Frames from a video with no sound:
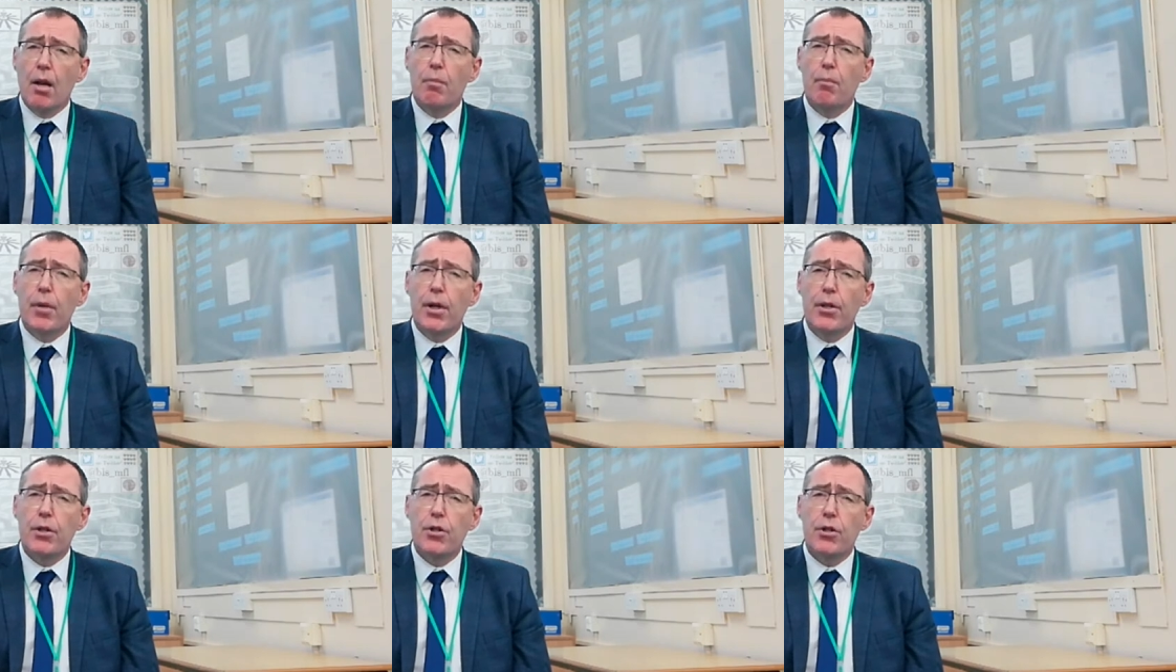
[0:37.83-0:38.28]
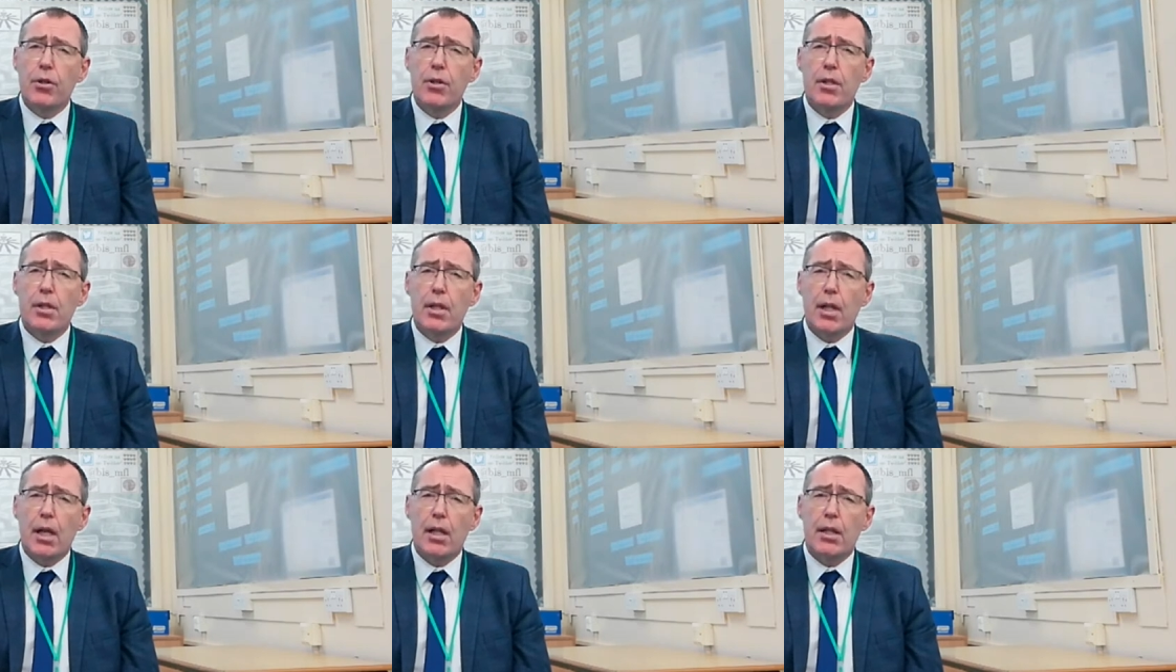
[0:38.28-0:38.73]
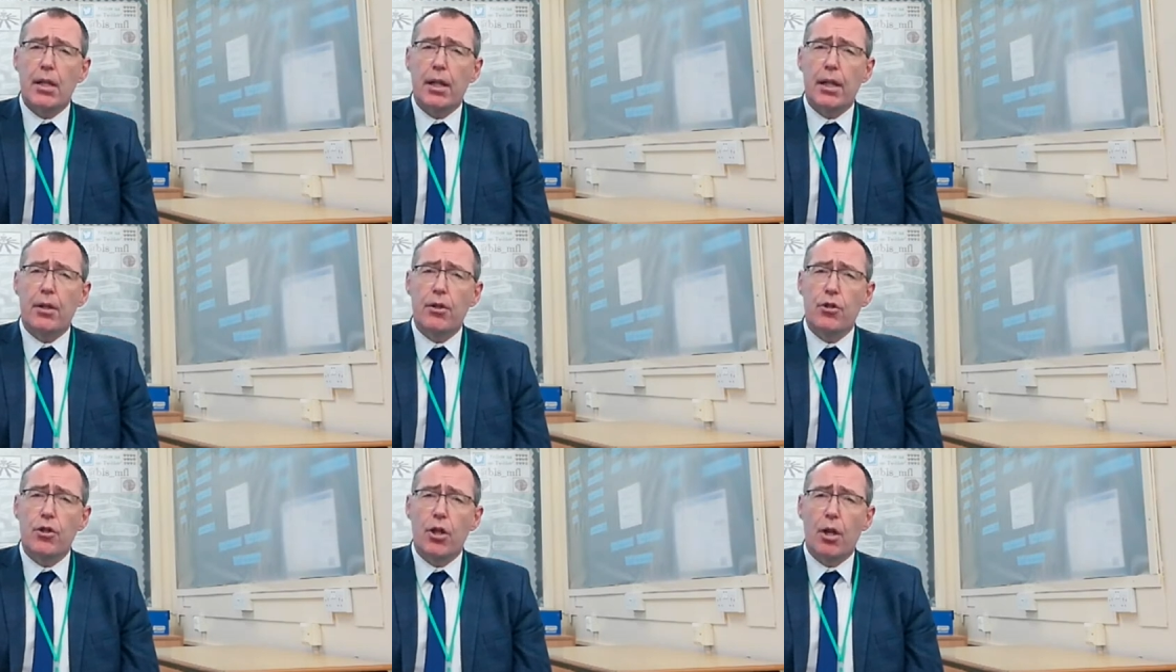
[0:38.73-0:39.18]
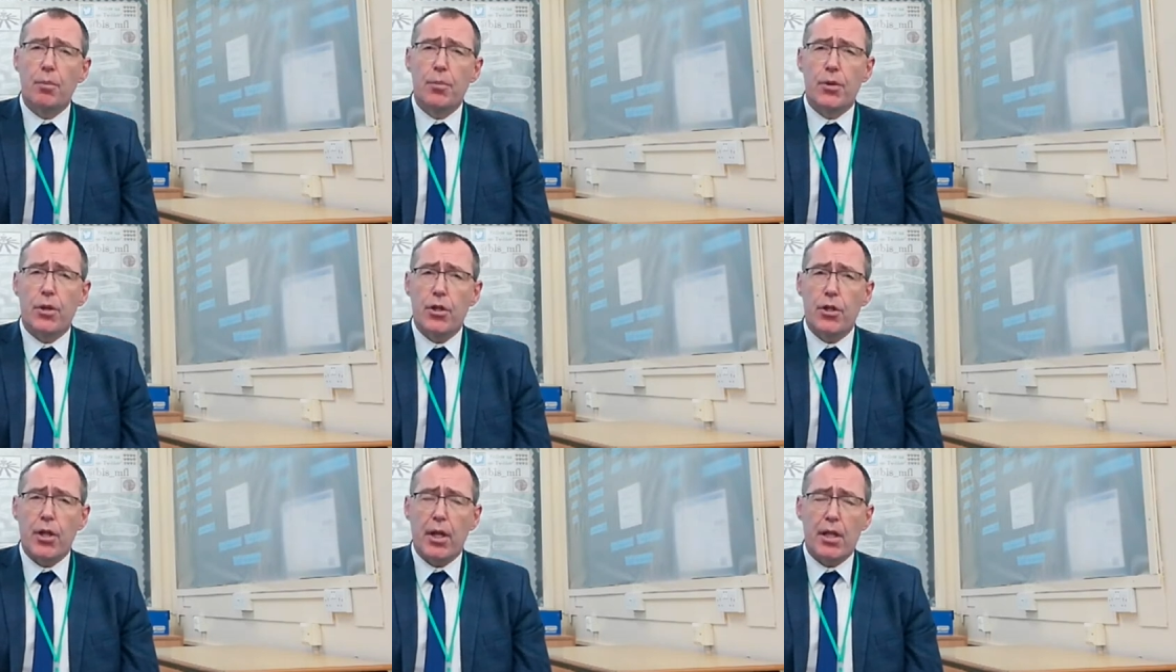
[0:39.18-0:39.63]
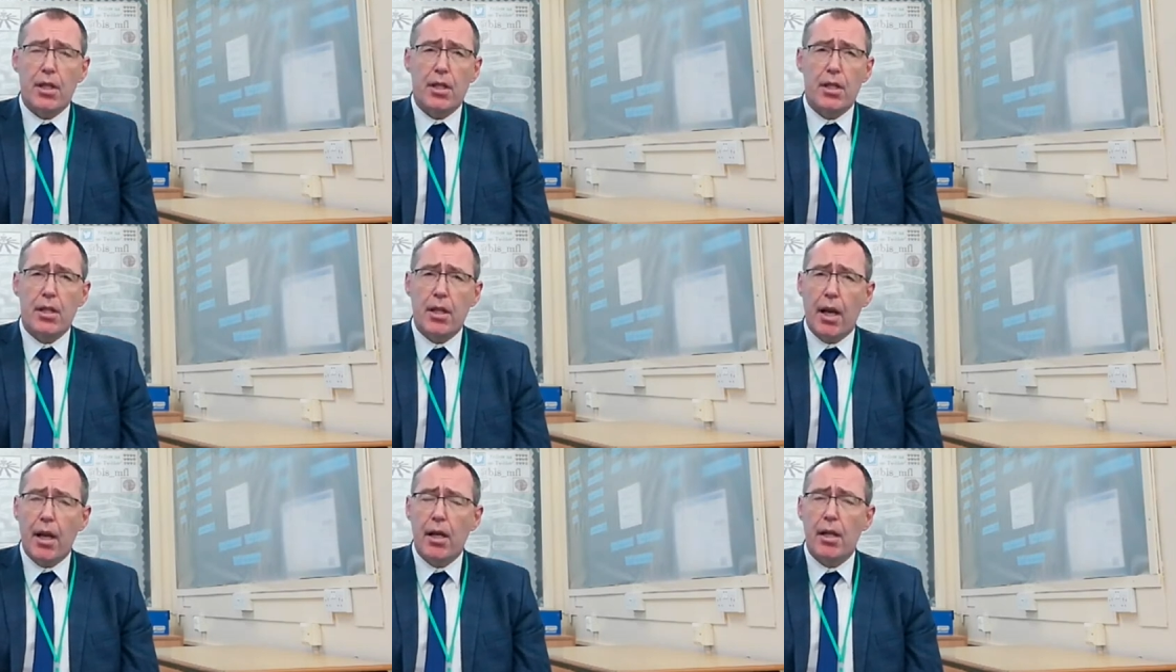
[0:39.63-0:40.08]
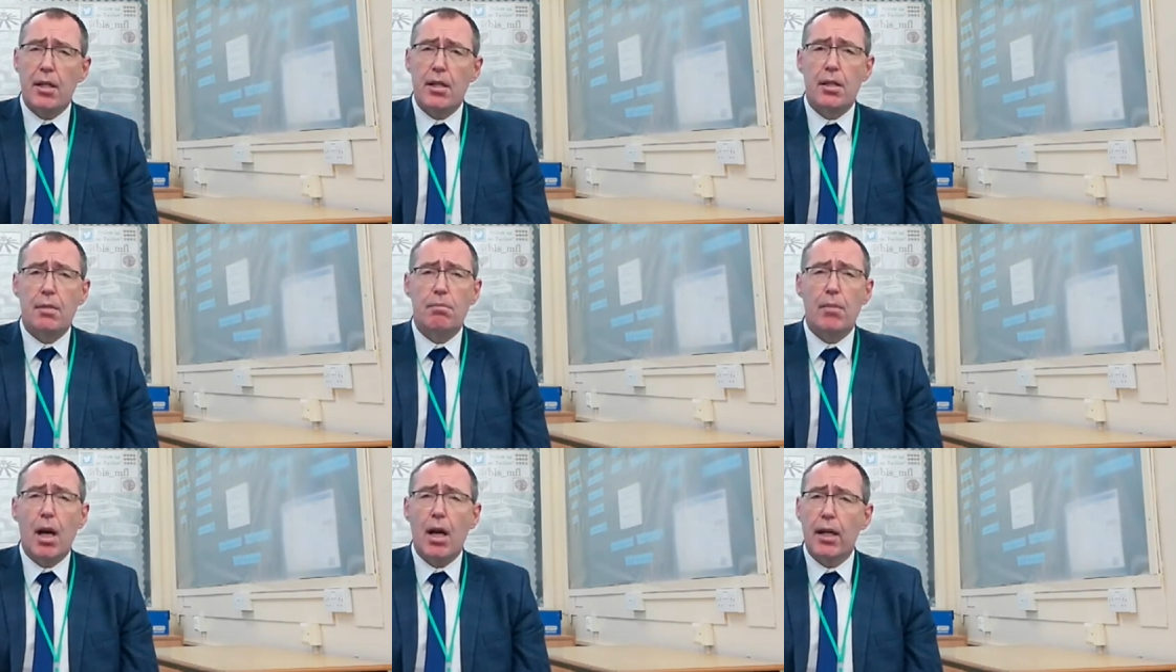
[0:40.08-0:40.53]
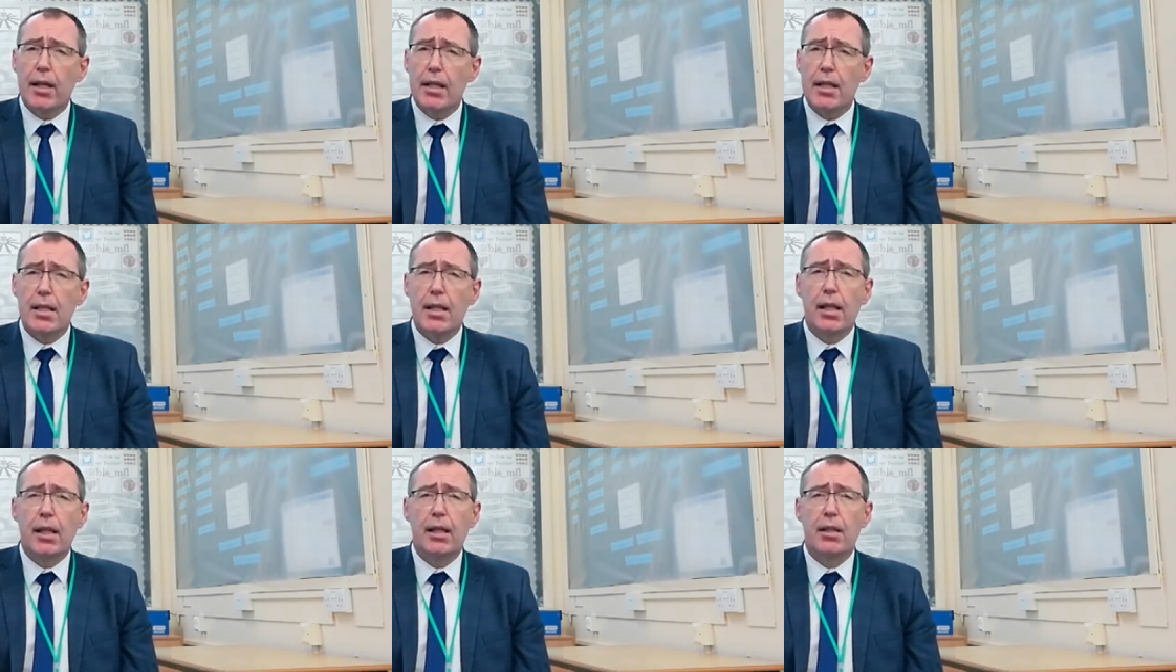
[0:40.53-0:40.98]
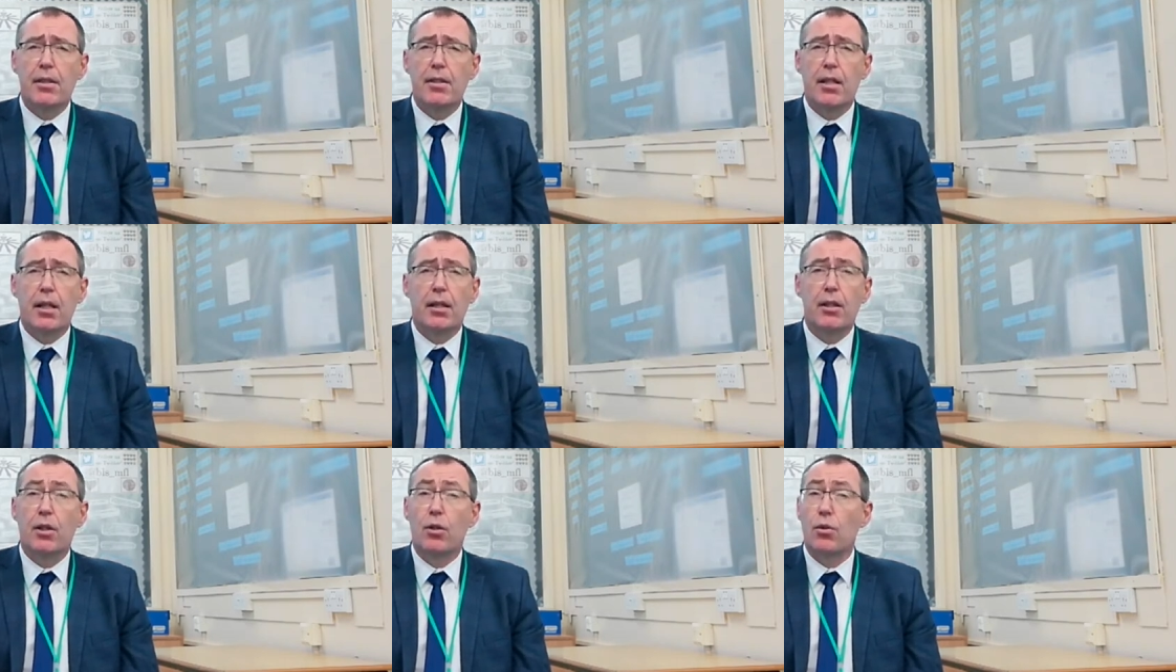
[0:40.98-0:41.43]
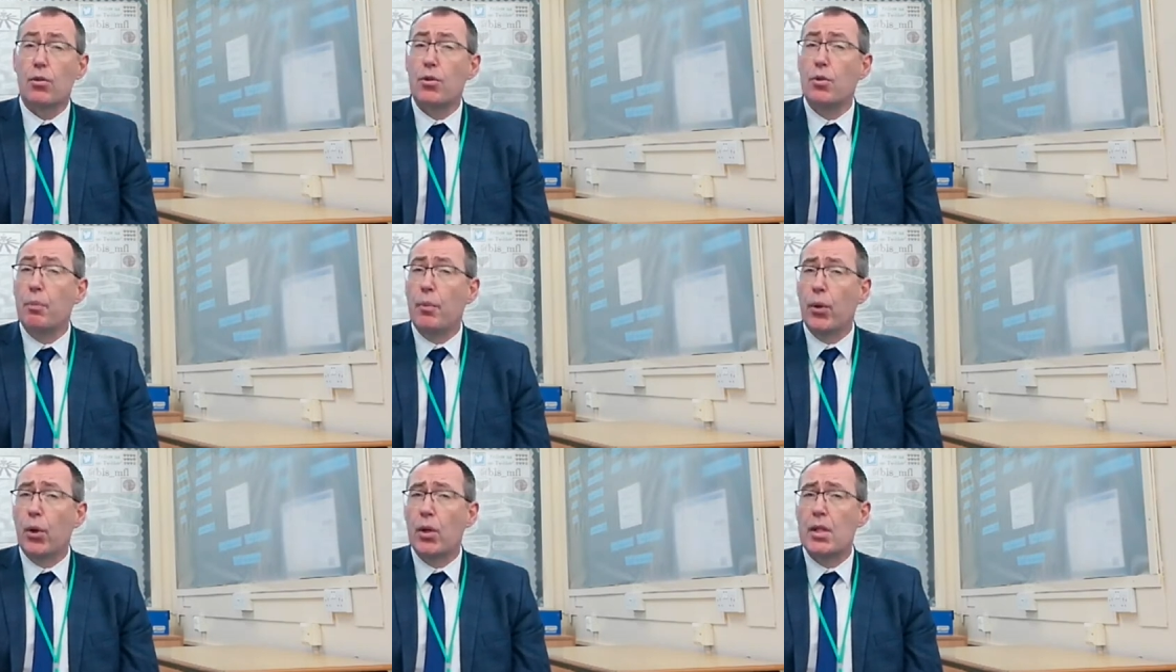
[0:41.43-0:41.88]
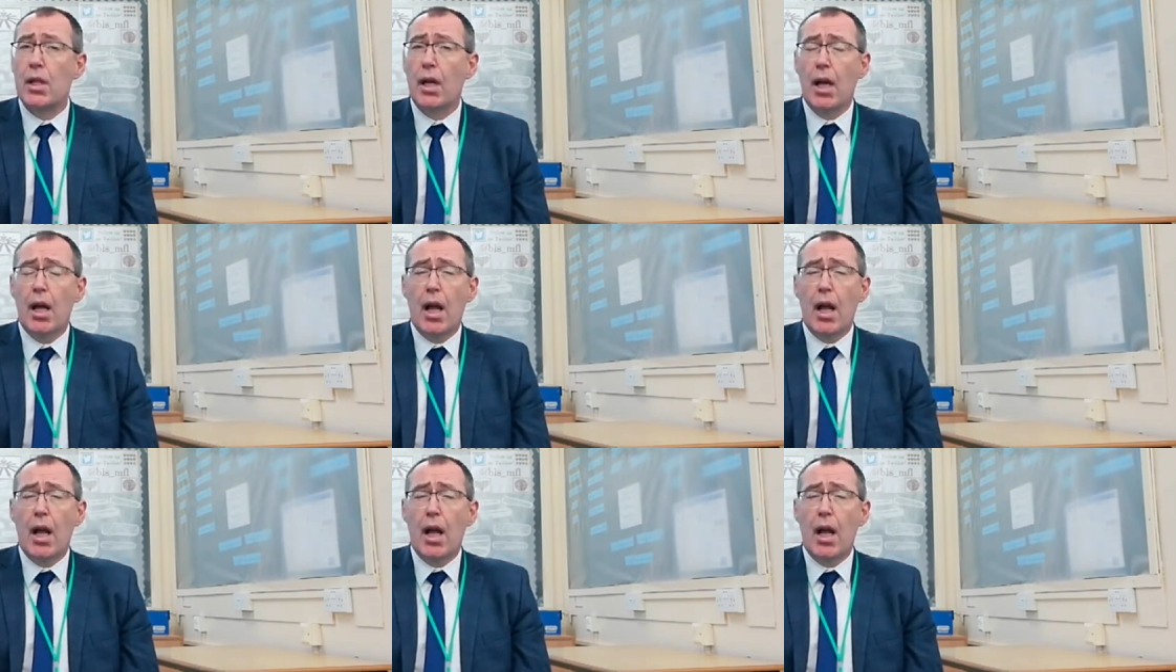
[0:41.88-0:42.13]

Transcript: mentioned that in jobs such as sales, marketing, technical support,